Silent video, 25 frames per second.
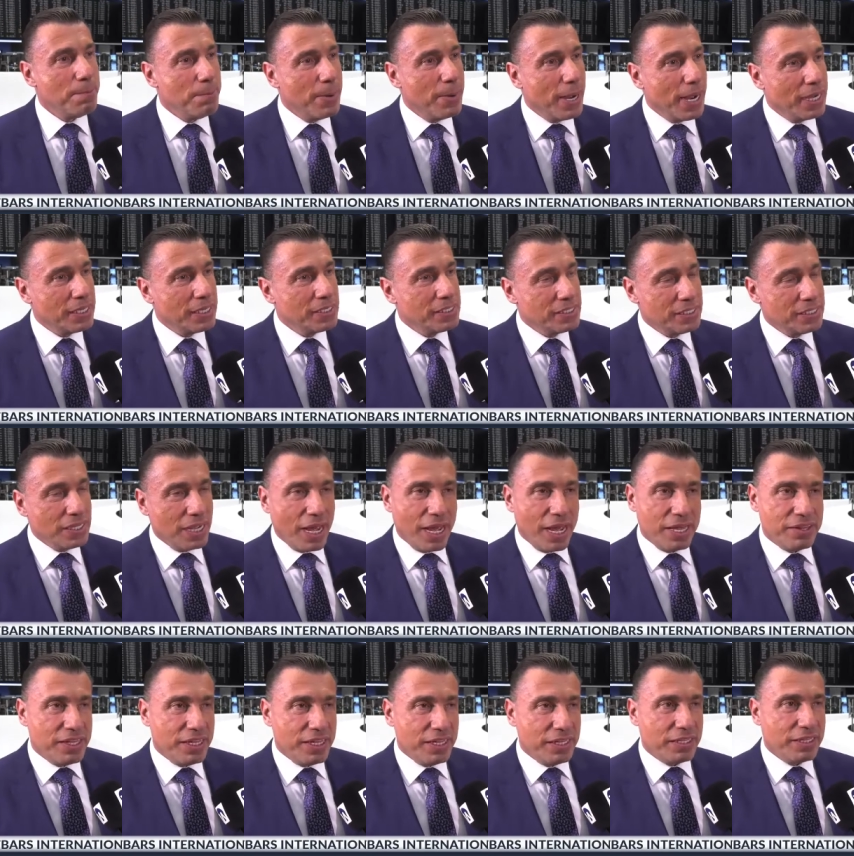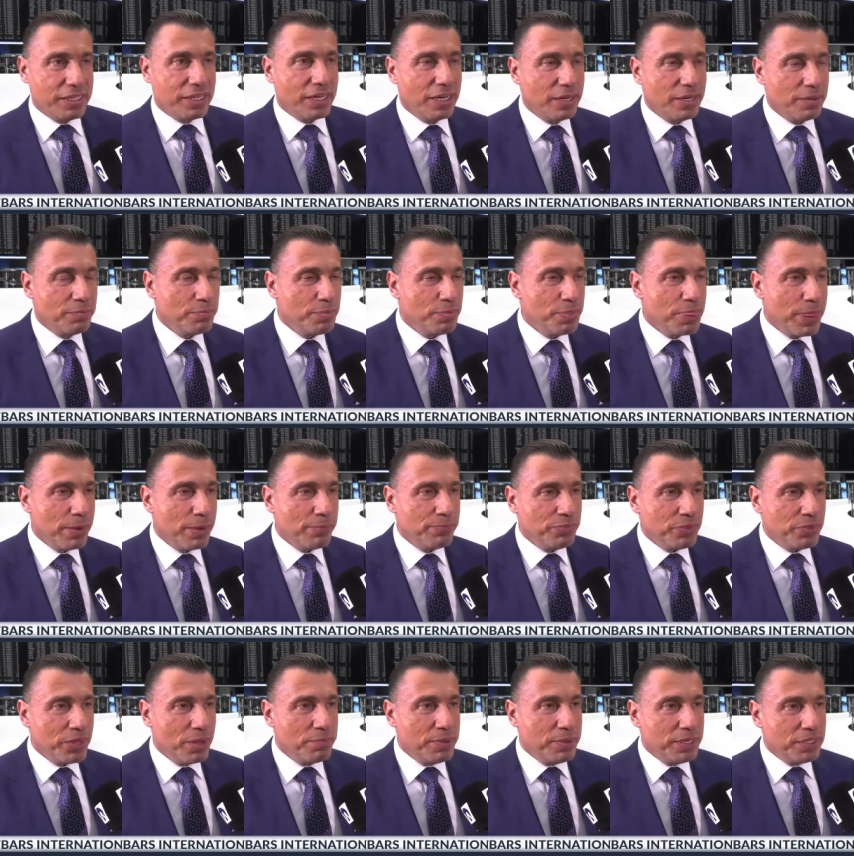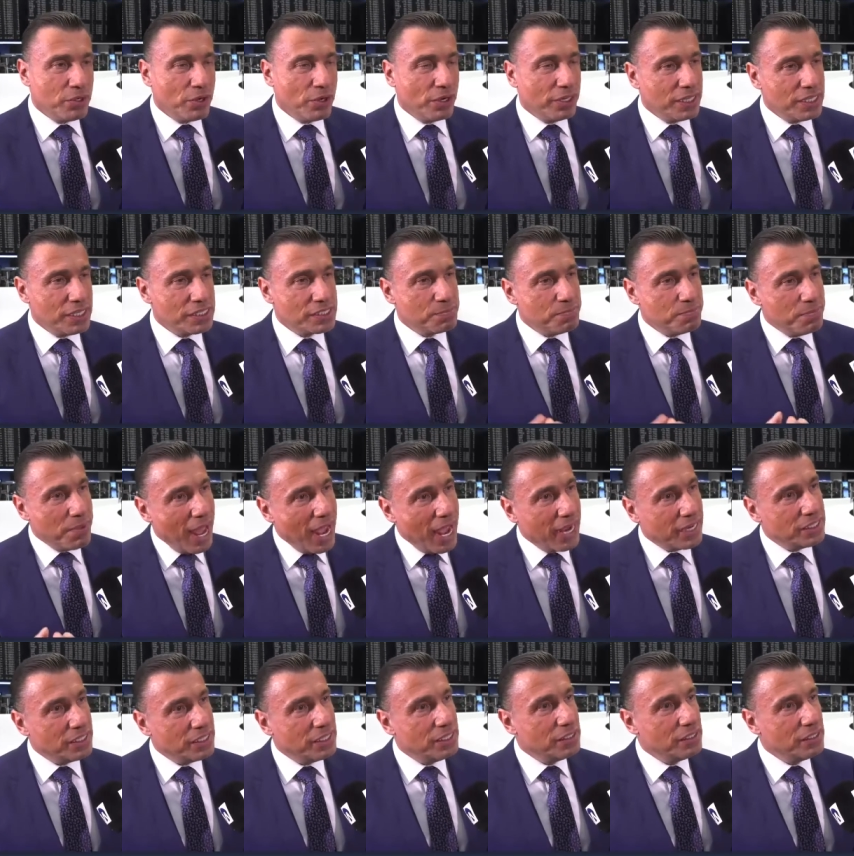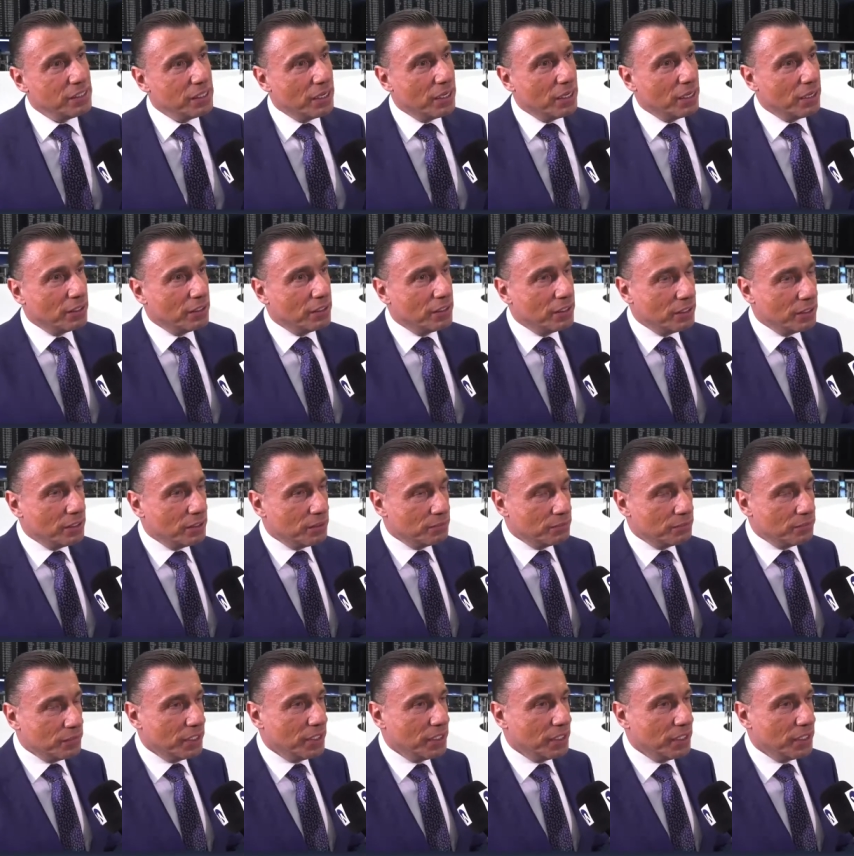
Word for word: But I think um, the Bitcoin is backed in the um,